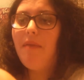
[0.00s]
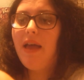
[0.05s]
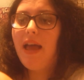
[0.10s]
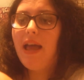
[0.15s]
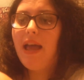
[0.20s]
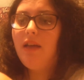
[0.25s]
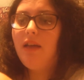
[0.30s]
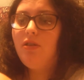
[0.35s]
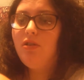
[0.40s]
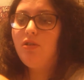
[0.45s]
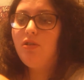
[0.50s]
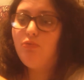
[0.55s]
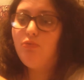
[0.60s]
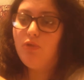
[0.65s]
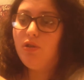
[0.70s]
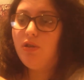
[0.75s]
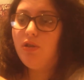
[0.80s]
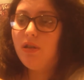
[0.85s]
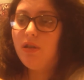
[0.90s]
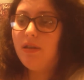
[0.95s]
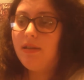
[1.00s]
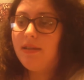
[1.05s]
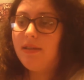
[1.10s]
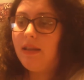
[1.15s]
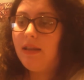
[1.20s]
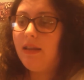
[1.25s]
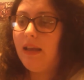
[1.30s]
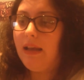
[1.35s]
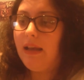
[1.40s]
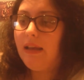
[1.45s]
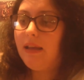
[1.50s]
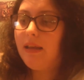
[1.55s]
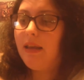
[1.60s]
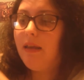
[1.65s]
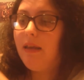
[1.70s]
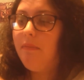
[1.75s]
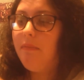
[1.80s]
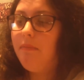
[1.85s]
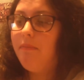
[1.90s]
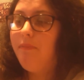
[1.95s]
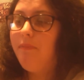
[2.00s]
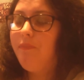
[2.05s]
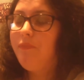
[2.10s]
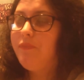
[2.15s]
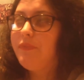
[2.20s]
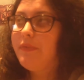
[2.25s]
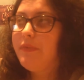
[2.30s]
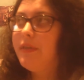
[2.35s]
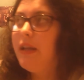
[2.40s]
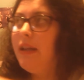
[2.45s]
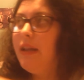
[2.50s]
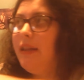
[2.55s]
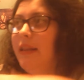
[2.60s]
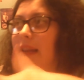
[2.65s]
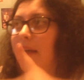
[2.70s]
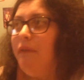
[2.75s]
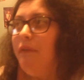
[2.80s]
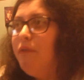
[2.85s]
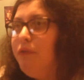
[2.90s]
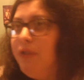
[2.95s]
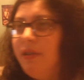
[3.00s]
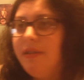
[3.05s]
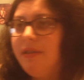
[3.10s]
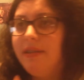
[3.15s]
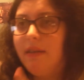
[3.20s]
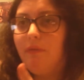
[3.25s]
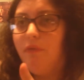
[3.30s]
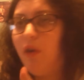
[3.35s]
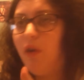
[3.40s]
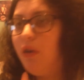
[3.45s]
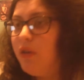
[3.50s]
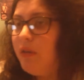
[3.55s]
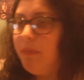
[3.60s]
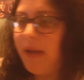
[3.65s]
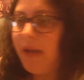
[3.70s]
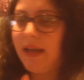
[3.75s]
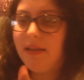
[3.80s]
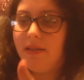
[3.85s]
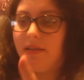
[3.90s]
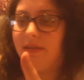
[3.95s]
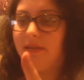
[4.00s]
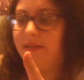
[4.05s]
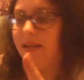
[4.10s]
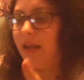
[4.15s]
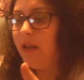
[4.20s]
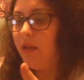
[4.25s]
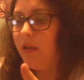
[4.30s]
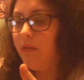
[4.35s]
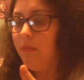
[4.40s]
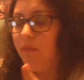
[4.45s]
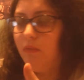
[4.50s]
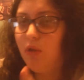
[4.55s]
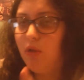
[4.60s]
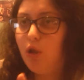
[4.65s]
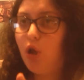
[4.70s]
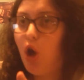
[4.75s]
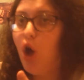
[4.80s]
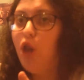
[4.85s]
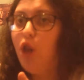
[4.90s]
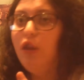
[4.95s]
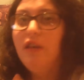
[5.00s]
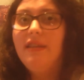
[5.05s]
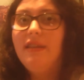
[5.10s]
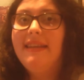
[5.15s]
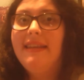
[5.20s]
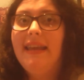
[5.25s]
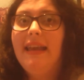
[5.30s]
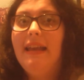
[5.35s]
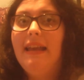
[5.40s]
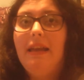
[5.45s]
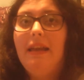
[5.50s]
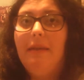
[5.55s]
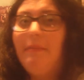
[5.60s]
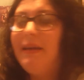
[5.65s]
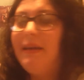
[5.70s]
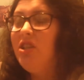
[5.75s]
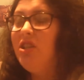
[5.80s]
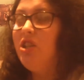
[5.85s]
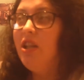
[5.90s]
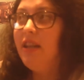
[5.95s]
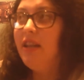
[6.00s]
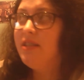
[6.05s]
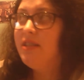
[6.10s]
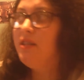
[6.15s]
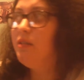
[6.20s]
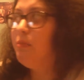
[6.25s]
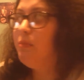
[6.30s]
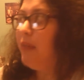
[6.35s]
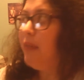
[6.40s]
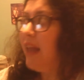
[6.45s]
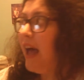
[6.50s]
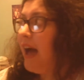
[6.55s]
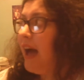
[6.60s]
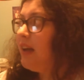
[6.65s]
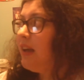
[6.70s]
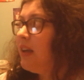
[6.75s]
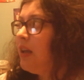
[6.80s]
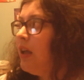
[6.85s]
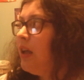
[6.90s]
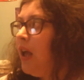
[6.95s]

It just wonders, like it lengthens, it volumizes, it colours in, it makes your lashes black,